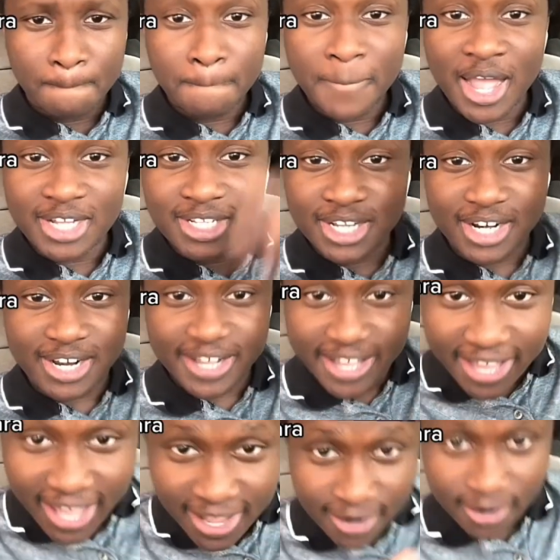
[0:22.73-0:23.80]
Madara
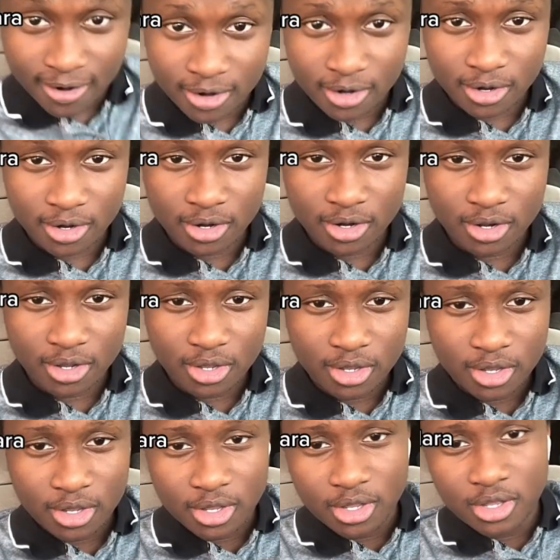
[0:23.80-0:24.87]
again.
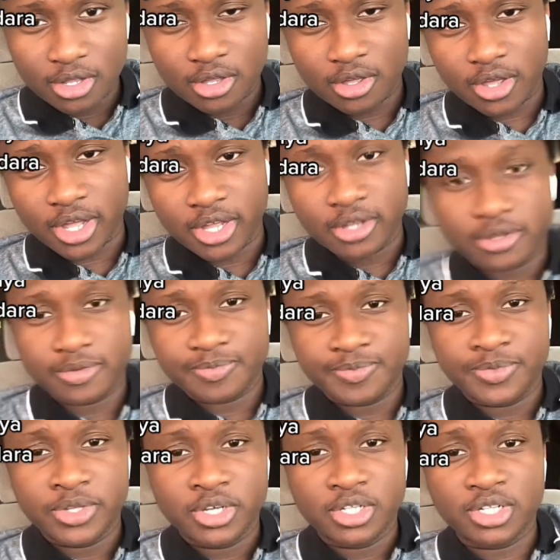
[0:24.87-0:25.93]
Alright.
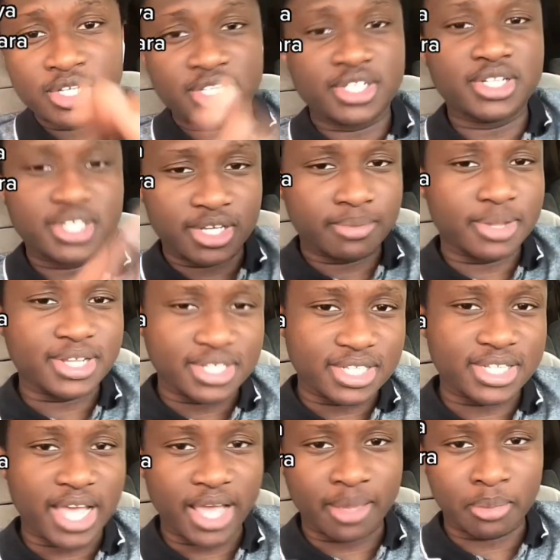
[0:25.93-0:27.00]
This is the team that's
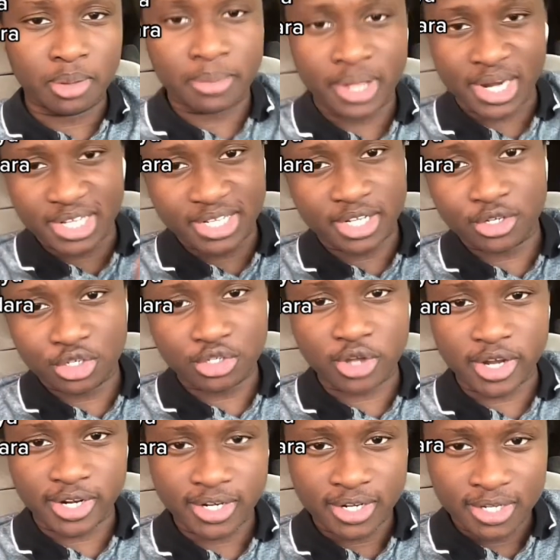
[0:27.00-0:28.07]
attacking me, man. Let's get it
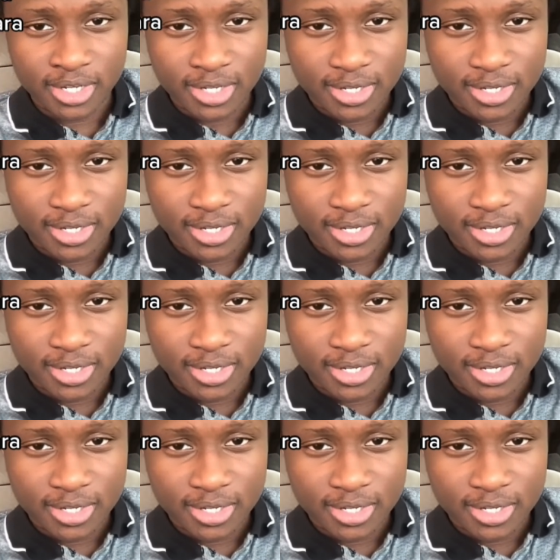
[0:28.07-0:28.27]
started.